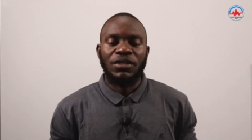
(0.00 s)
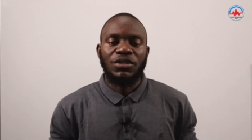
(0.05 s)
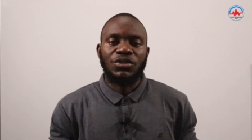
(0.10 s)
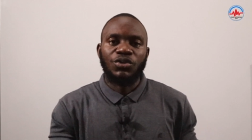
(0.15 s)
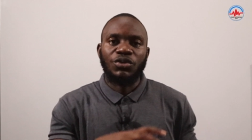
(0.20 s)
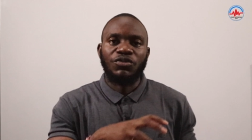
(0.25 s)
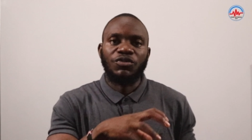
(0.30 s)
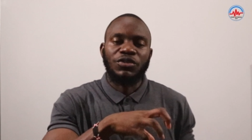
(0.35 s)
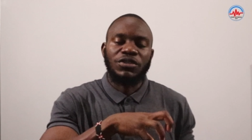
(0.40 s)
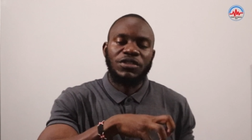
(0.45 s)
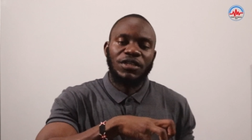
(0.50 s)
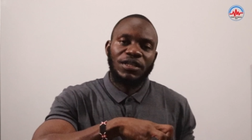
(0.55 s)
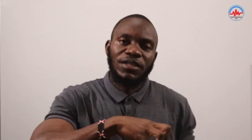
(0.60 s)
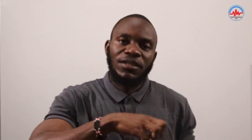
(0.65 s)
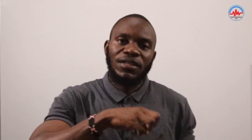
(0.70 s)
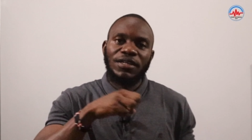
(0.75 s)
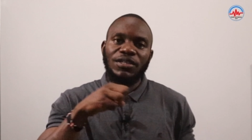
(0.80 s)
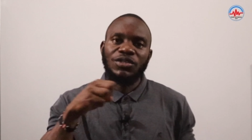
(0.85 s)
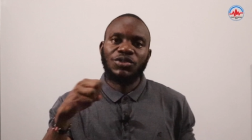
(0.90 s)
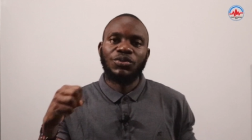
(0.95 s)
So if you
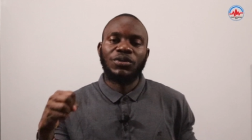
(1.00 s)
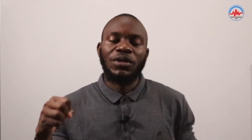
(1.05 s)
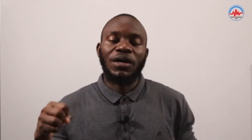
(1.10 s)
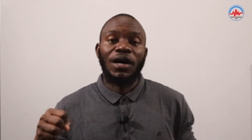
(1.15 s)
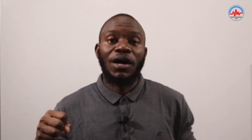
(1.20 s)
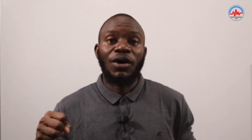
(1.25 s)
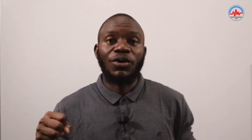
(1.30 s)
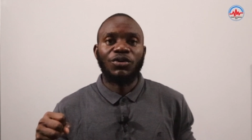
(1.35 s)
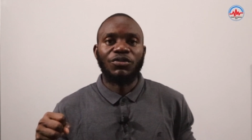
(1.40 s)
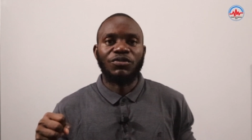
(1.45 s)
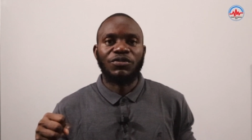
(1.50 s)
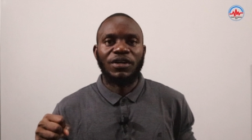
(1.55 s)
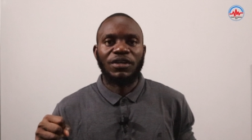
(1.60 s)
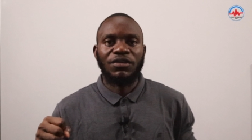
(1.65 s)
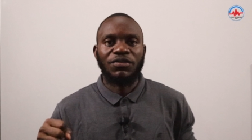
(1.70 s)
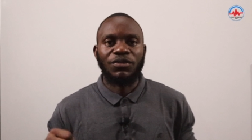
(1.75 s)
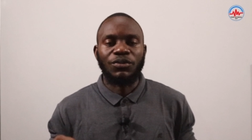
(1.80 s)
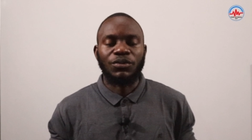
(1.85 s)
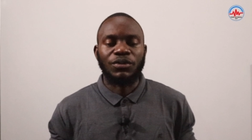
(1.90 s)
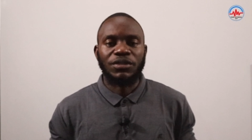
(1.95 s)
take that sugar out of
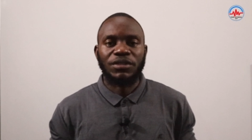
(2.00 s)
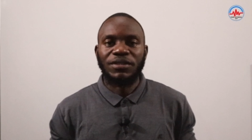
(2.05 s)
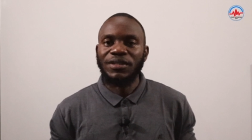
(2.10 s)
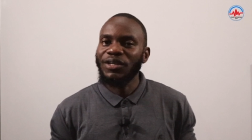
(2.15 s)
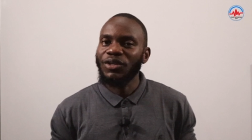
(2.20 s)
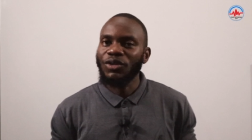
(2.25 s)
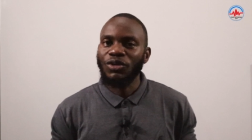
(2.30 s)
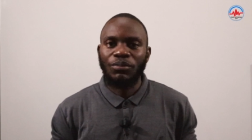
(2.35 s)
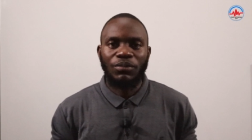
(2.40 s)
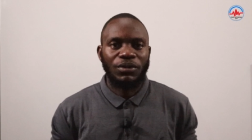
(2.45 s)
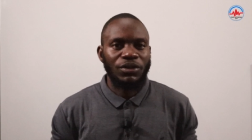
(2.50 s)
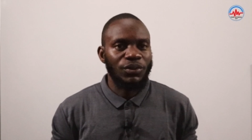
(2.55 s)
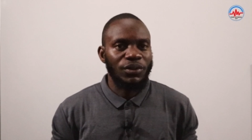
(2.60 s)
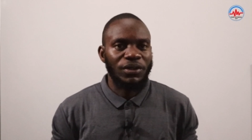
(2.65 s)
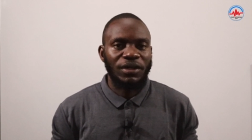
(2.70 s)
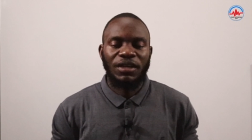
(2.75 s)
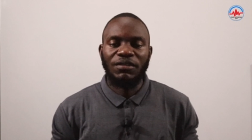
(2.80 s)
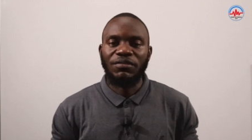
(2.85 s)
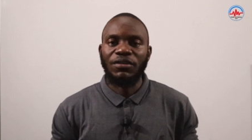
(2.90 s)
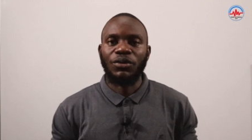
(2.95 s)
that fruit, then nobody
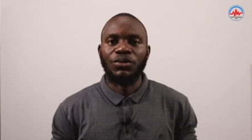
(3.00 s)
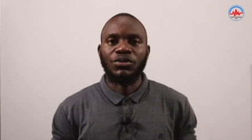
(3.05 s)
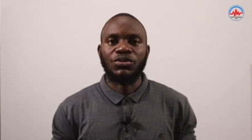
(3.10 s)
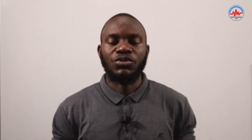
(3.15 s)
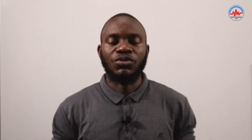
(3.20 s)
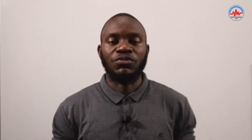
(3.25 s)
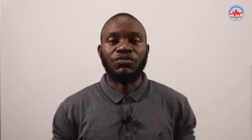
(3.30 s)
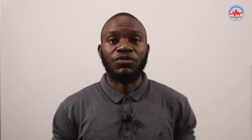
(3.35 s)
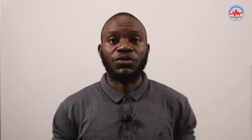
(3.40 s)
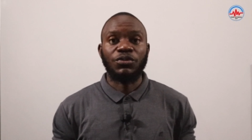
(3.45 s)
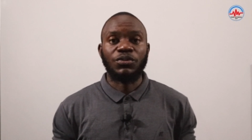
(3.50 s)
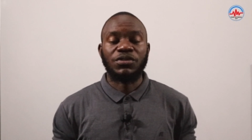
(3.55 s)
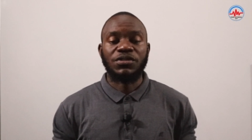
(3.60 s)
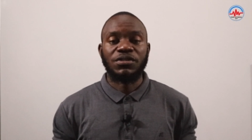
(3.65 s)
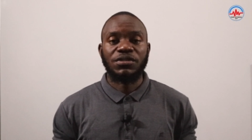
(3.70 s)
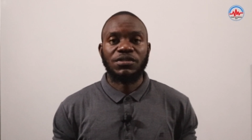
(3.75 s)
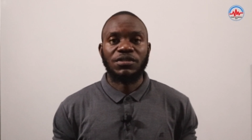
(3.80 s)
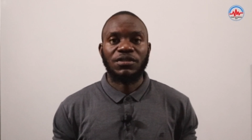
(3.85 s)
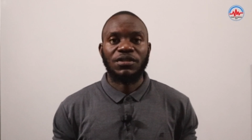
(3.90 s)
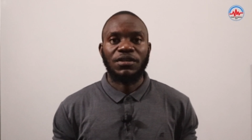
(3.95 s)
will ever consume
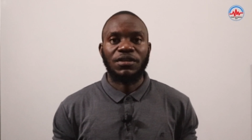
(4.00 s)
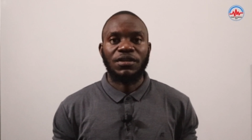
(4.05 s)
fruits.